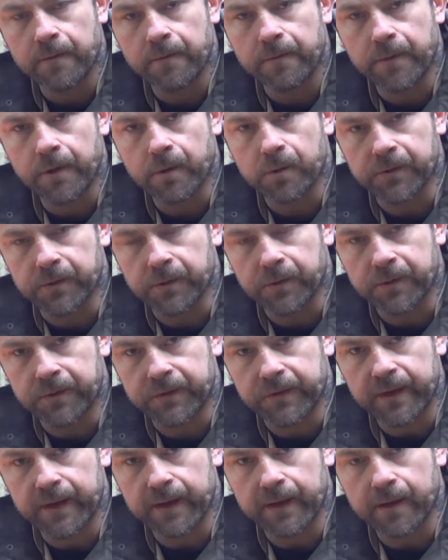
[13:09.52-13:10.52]
Those who
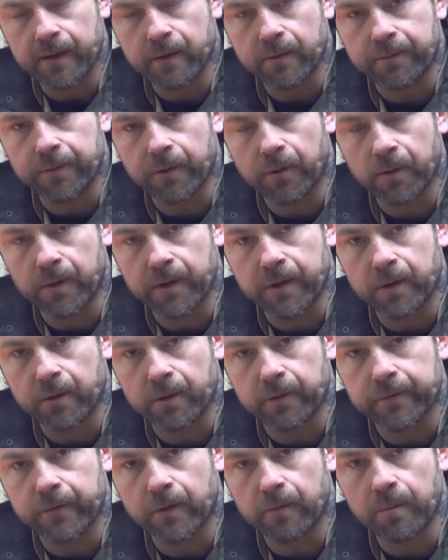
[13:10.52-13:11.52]
say a folder
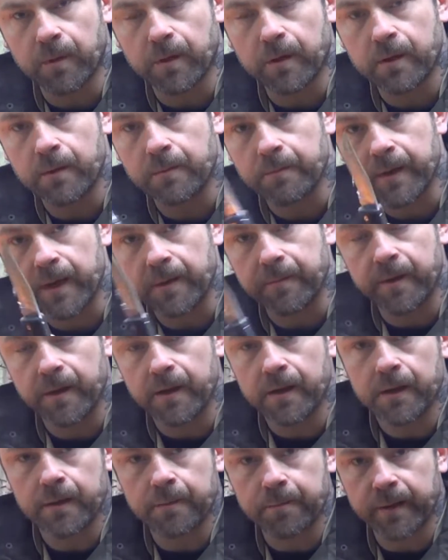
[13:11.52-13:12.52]
don't wobble
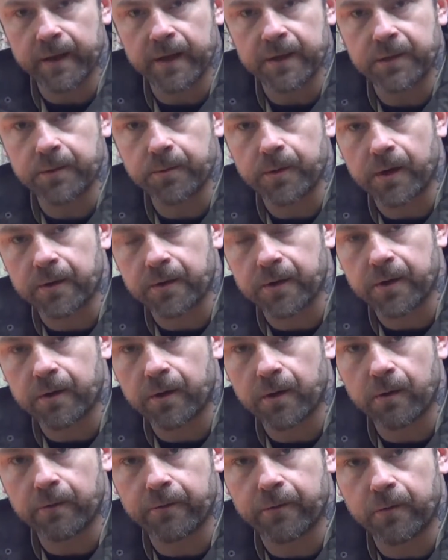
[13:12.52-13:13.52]
maybe pay
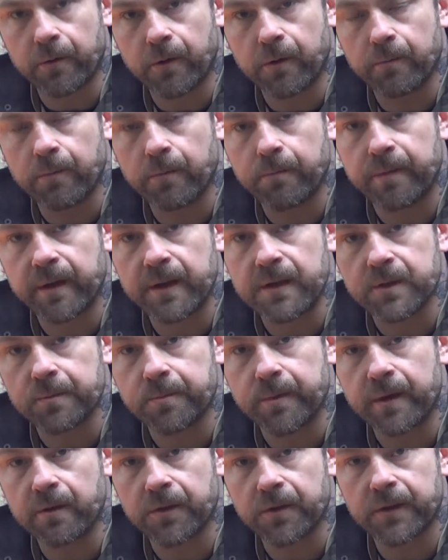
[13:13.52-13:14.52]
$200 for a
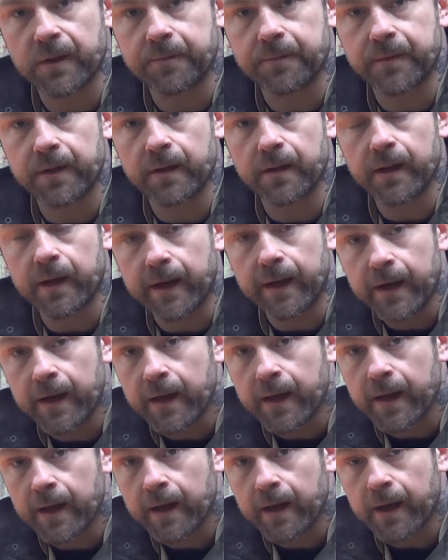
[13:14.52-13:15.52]
Benchmade or something.
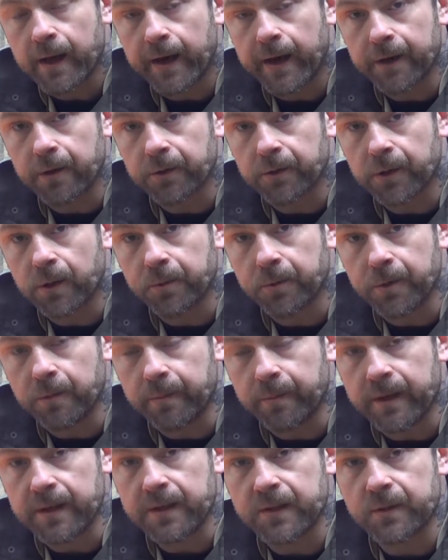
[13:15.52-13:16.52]
I don't own a
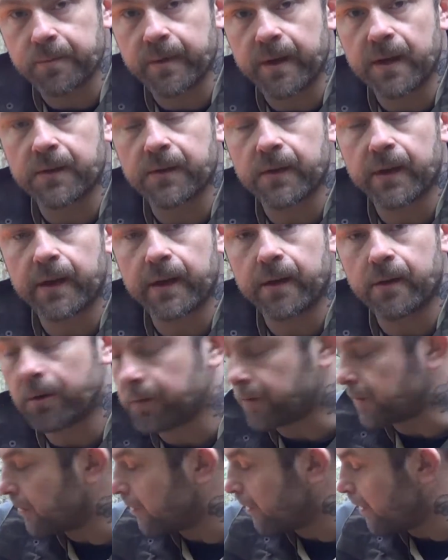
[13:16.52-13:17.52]
Benchmade, so I
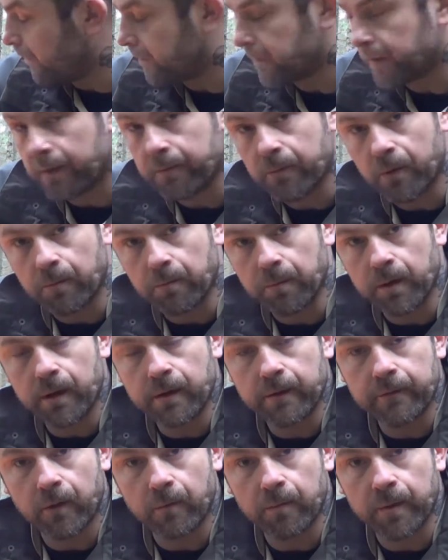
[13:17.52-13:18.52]
don't know if they
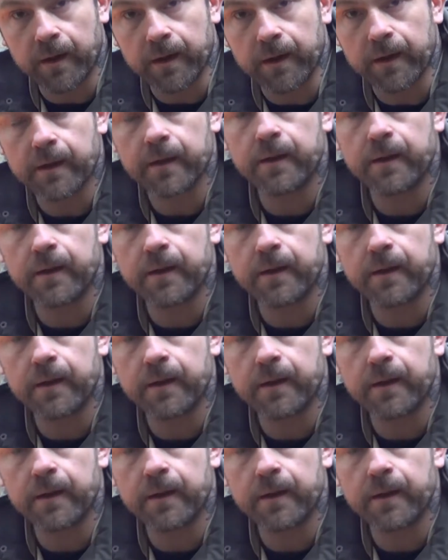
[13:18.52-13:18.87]
wobbling.